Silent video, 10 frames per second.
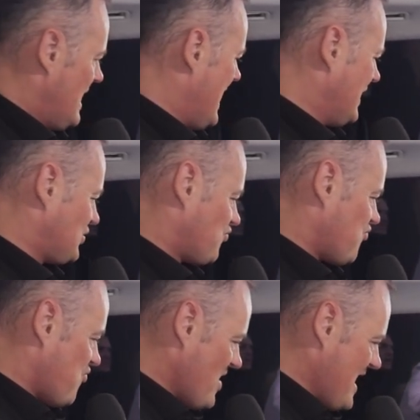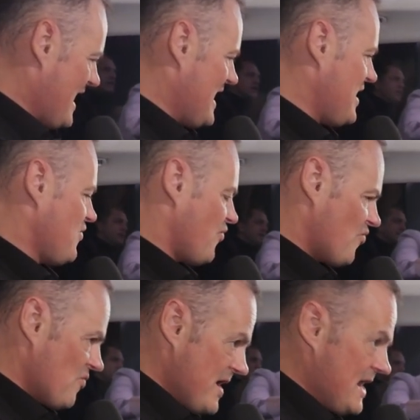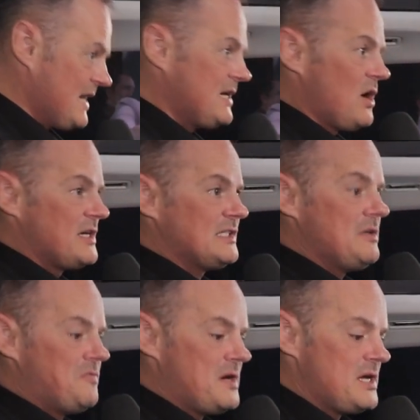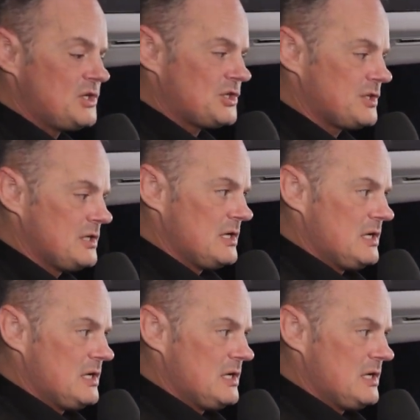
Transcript: It's really, really nicely finished.